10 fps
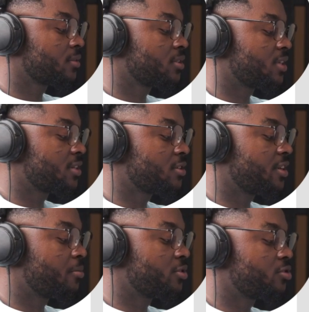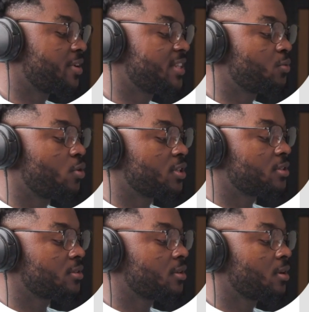just to demonstrate
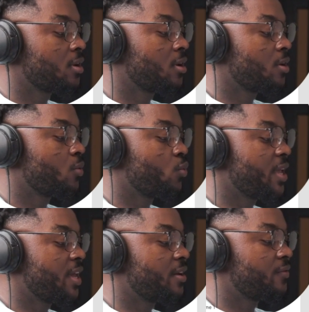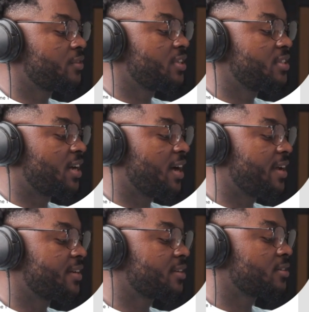what we have designed.